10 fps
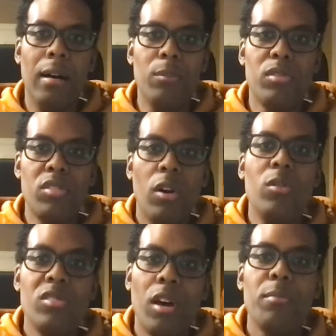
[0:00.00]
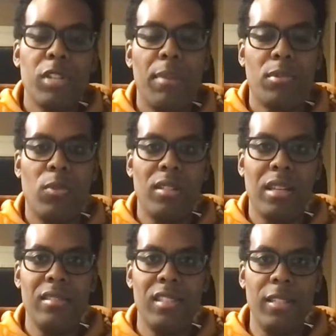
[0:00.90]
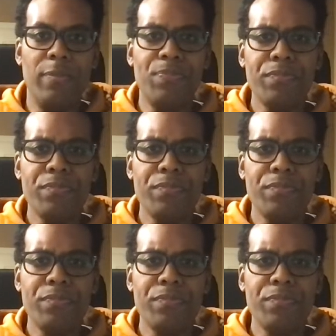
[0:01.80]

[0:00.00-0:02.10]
So Psalm chapter 119.